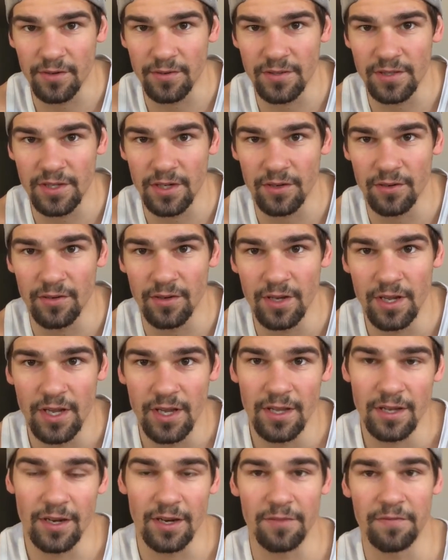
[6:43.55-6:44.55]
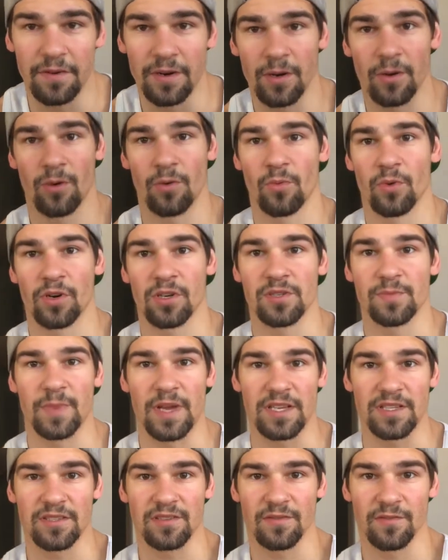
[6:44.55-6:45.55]
So you gotta figure out what works
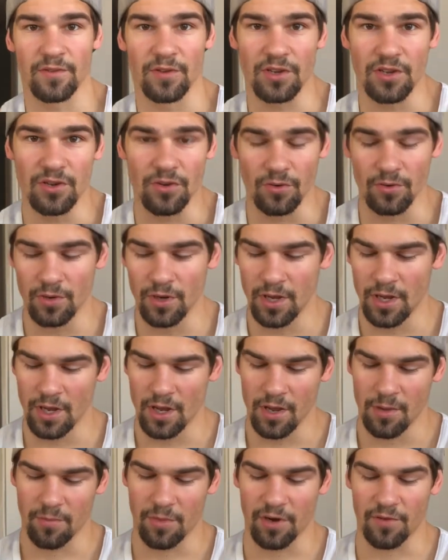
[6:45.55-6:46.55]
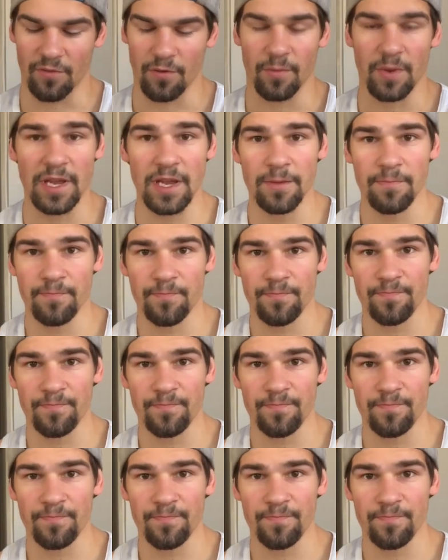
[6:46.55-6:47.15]
best for you. But for me,